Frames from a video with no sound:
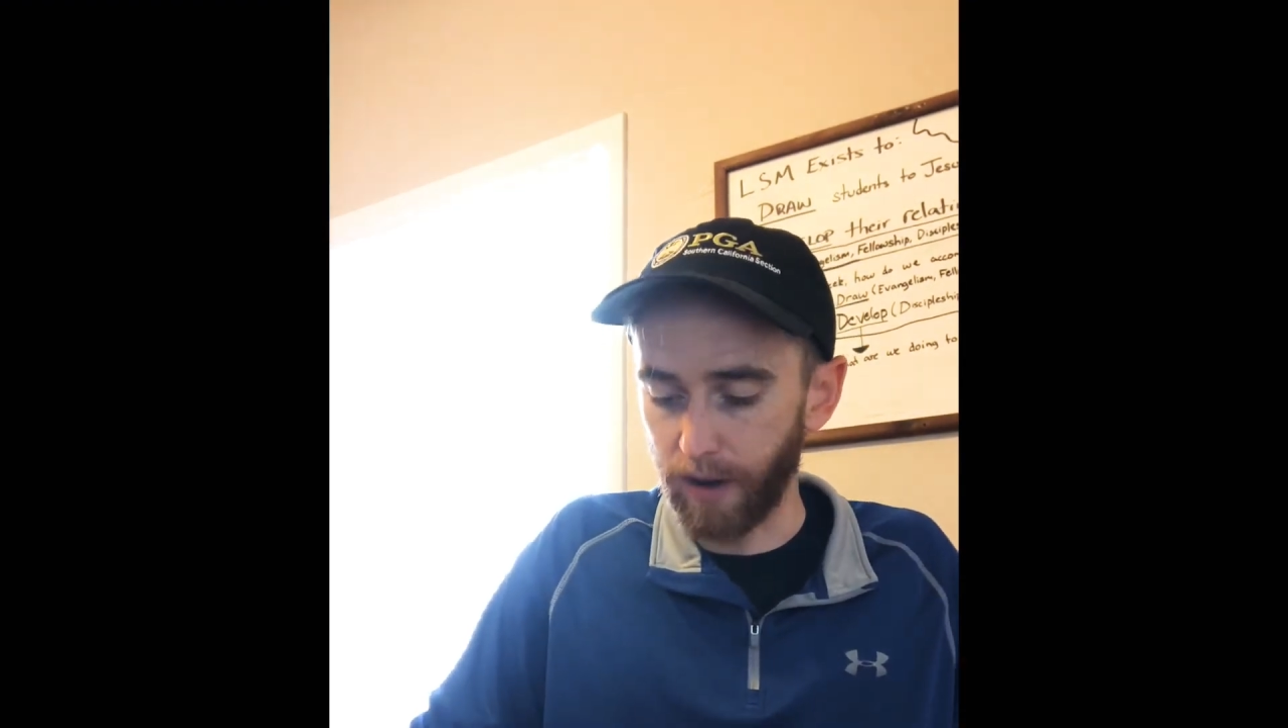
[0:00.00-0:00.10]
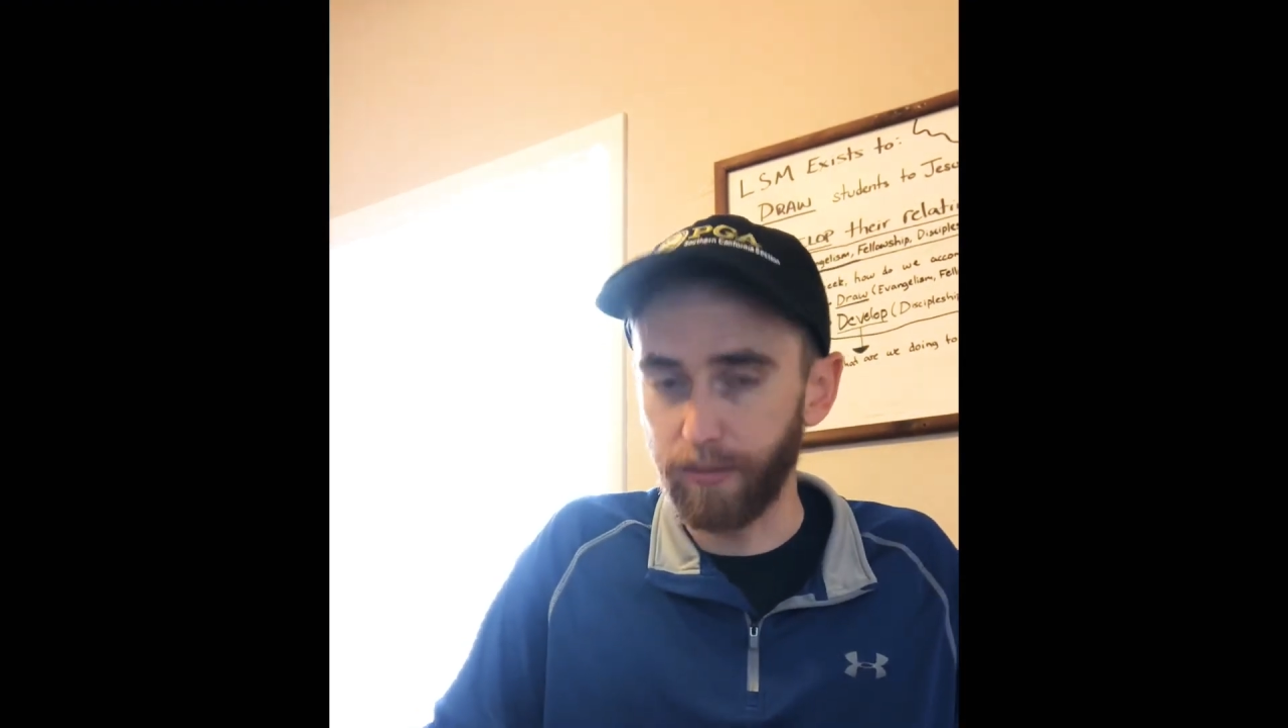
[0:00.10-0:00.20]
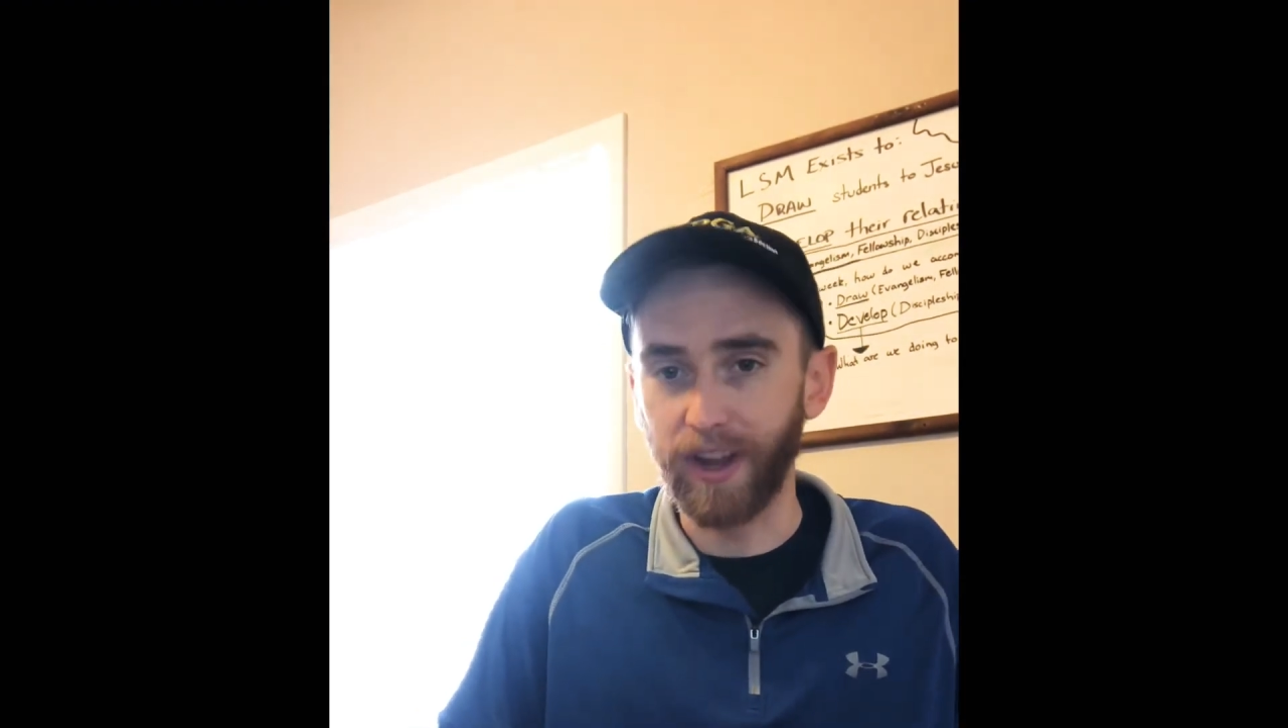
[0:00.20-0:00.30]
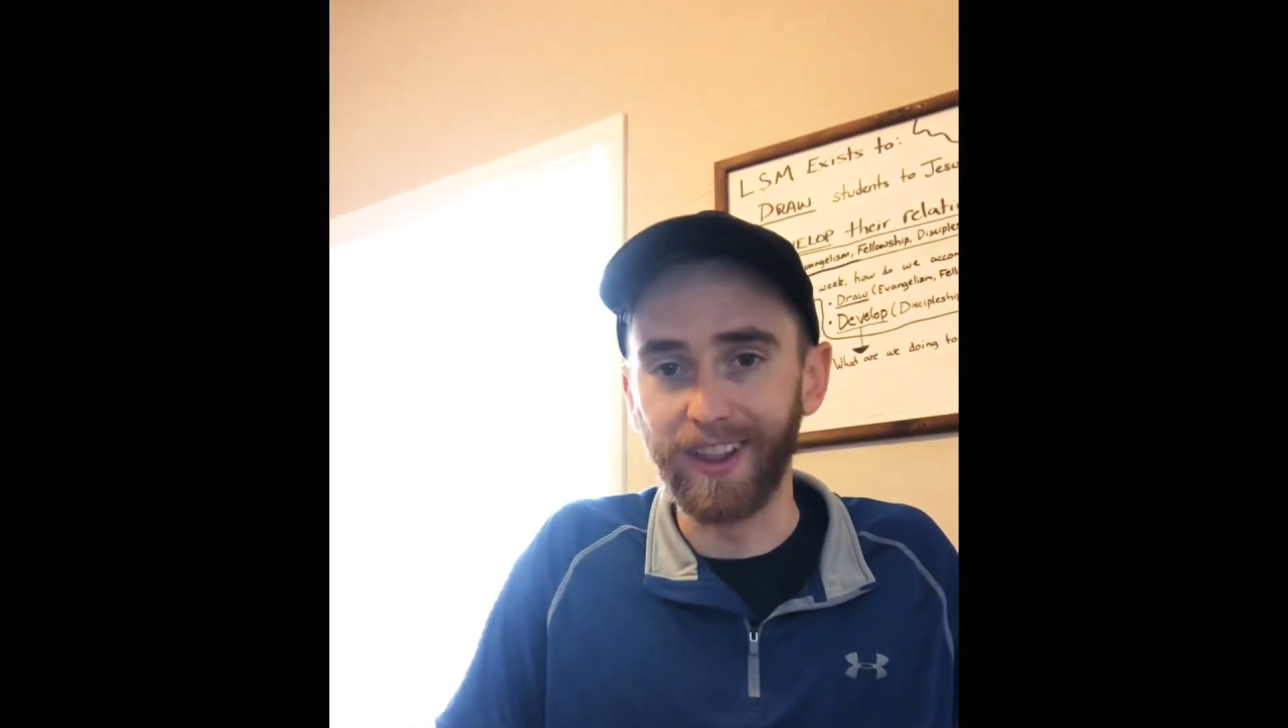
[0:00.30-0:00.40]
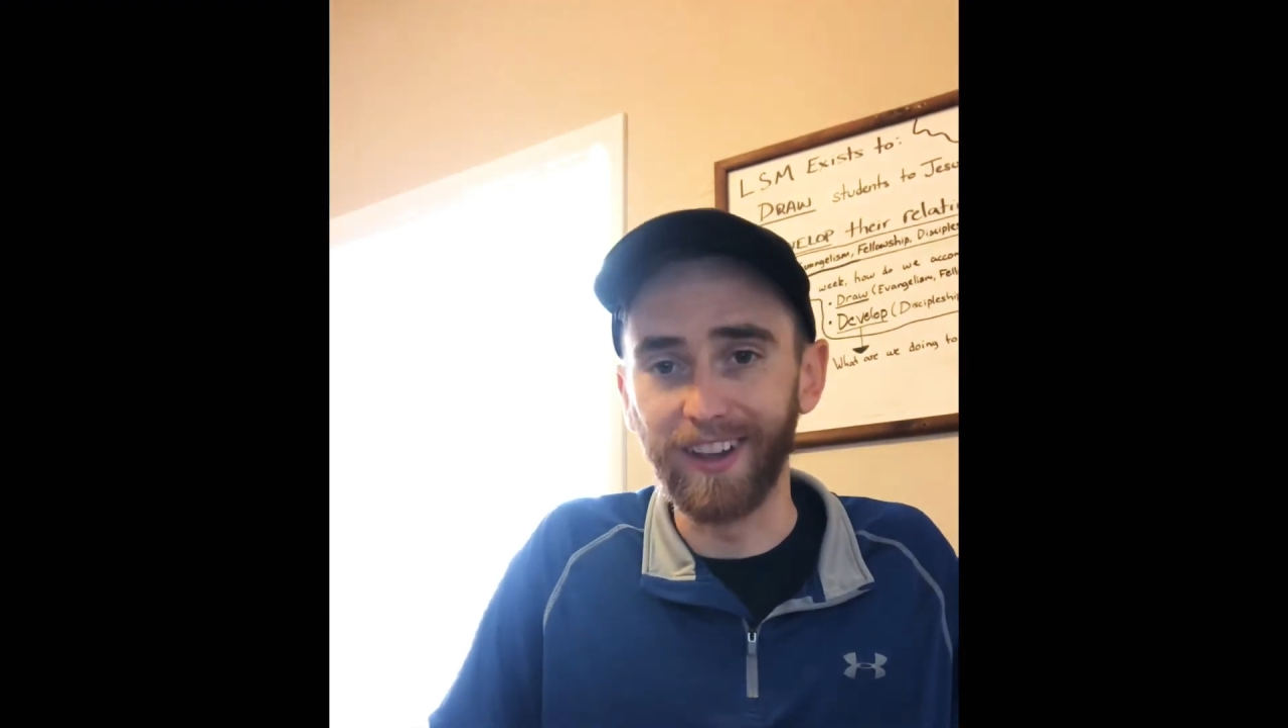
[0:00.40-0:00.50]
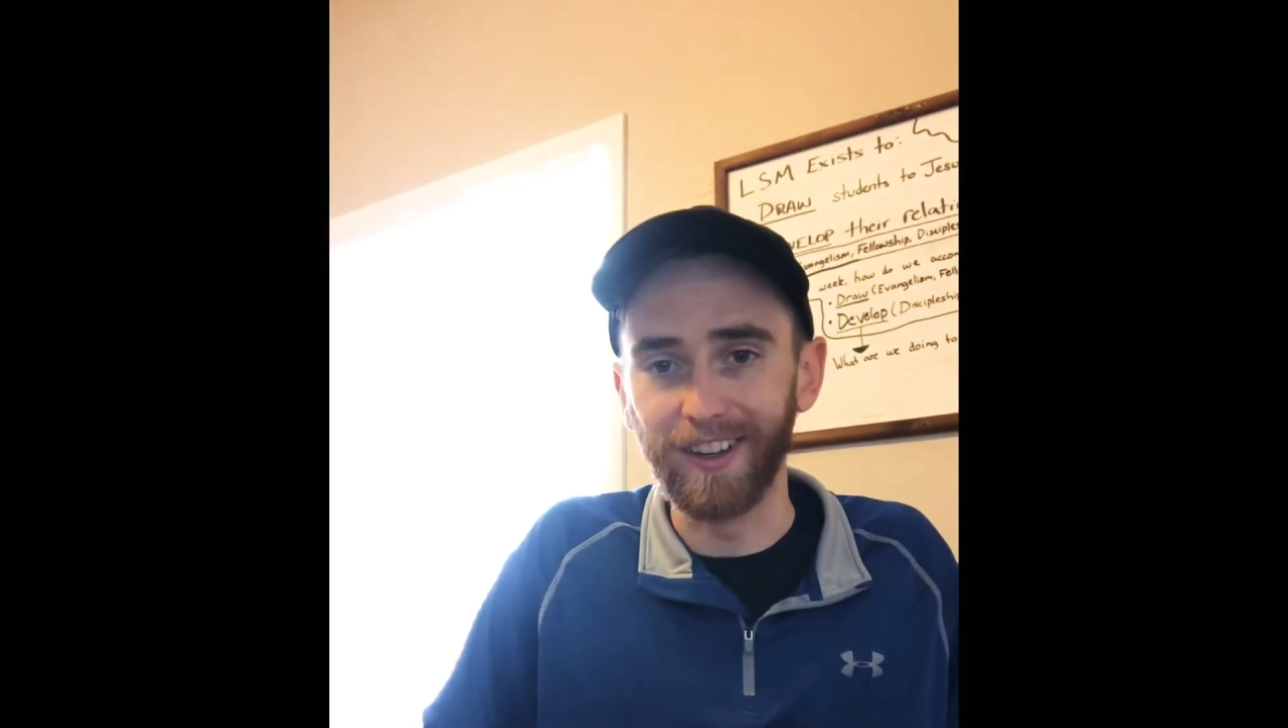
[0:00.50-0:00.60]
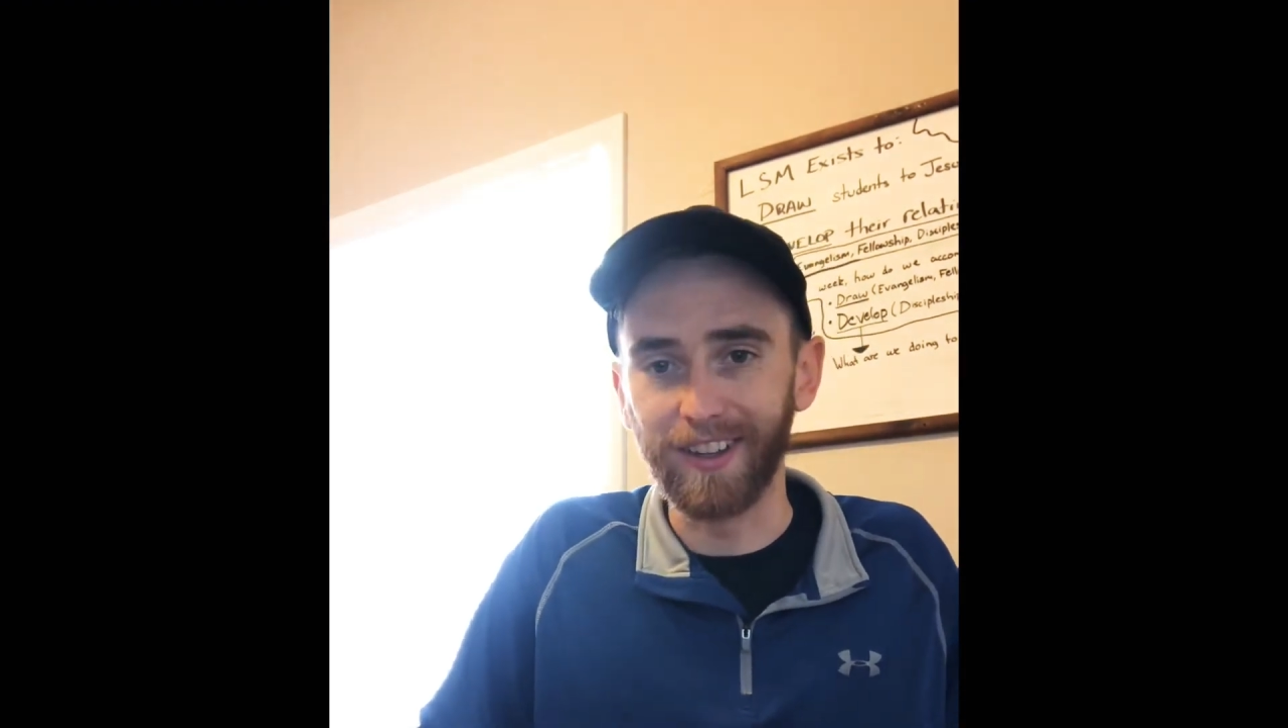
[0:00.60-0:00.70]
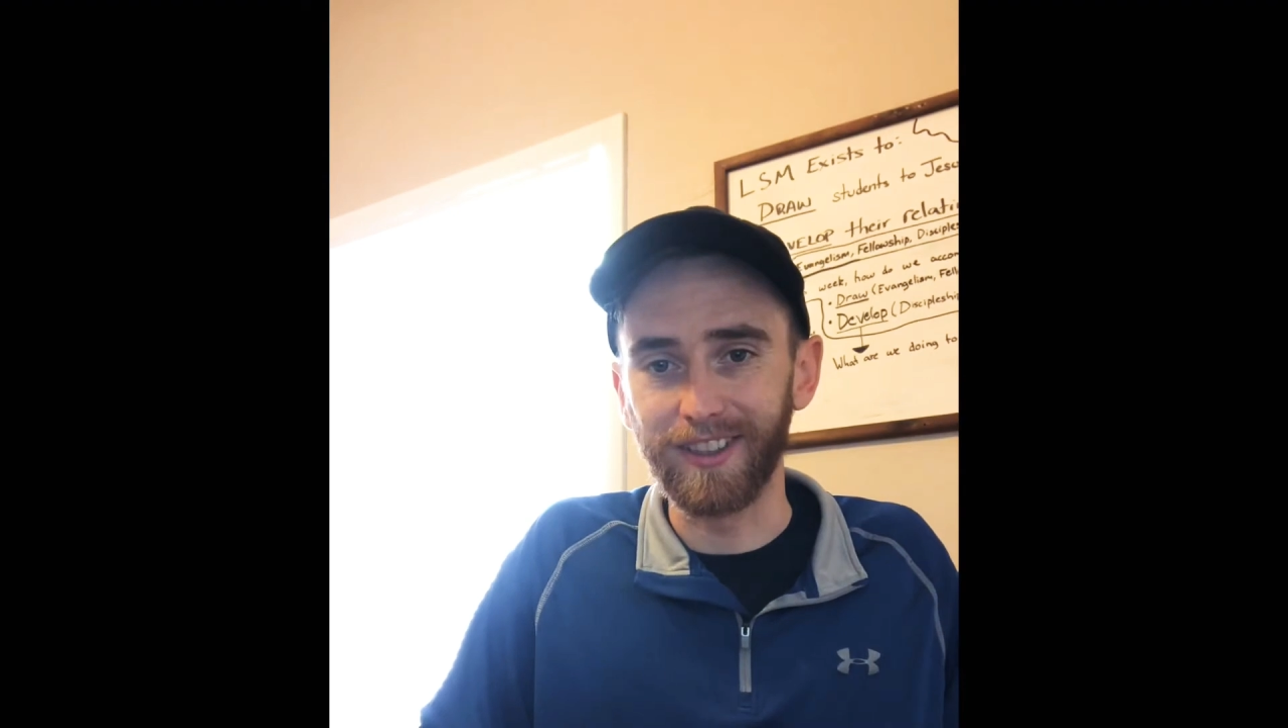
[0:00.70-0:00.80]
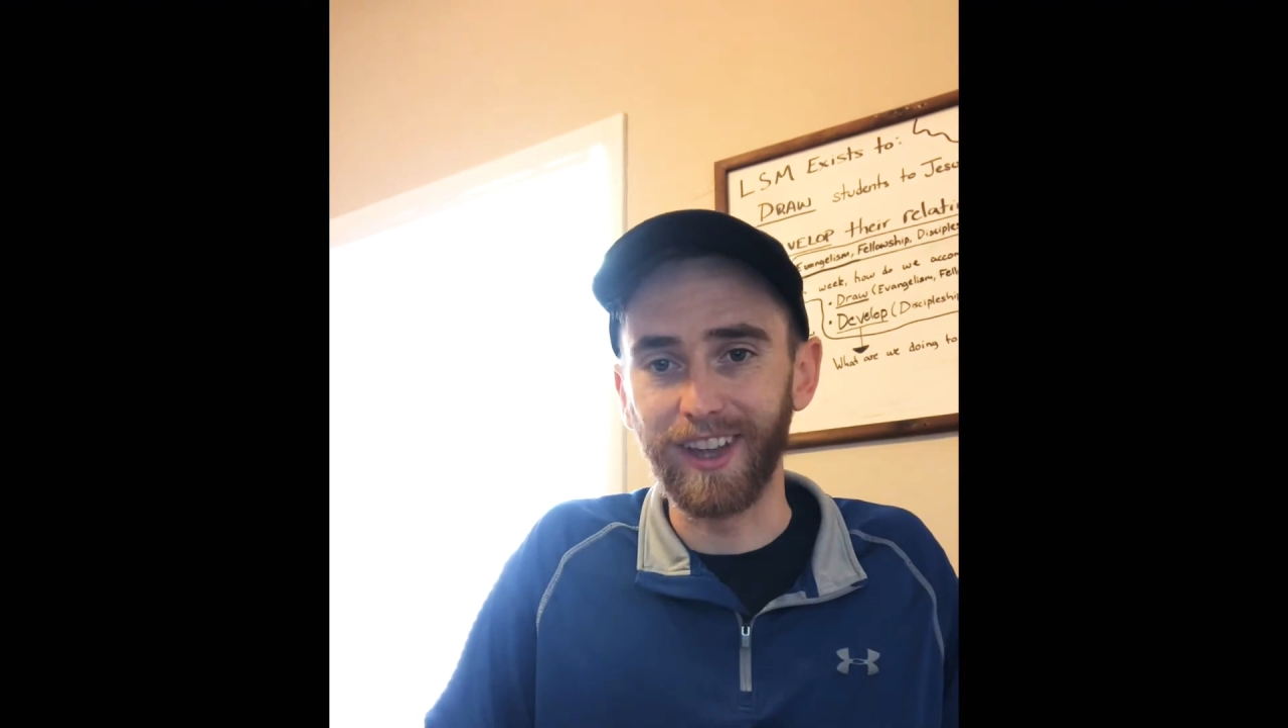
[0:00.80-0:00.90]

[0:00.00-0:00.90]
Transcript: airplane that looks